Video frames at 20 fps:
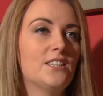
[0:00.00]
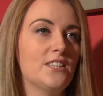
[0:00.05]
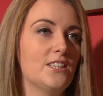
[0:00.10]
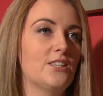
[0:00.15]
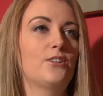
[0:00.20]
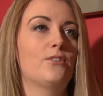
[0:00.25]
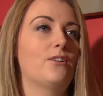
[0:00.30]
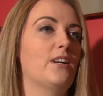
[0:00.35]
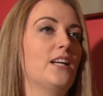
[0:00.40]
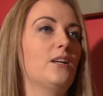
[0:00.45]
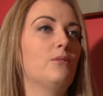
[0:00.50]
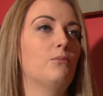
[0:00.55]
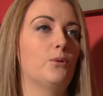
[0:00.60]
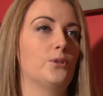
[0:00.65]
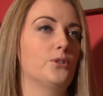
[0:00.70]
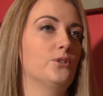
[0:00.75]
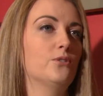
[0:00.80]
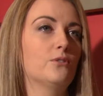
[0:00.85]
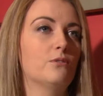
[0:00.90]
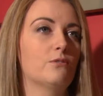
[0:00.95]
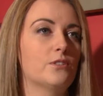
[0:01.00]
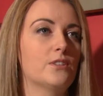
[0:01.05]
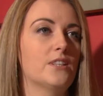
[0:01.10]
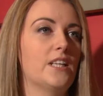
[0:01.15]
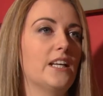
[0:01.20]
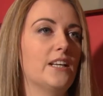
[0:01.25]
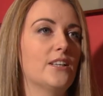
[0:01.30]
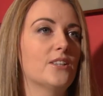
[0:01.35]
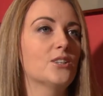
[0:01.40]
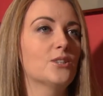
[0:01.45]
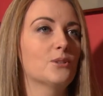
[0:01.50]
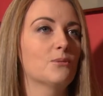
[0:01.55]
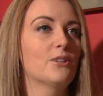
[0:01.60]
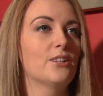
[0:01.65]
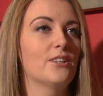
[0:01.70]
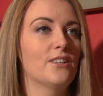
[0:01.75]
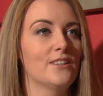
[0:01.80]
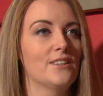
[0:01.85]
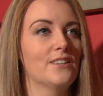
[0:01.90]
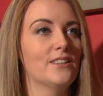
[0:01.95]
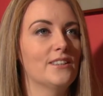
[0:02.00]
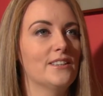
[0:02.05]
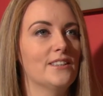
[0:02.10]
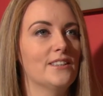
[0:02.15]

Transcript: 23 wonderful years with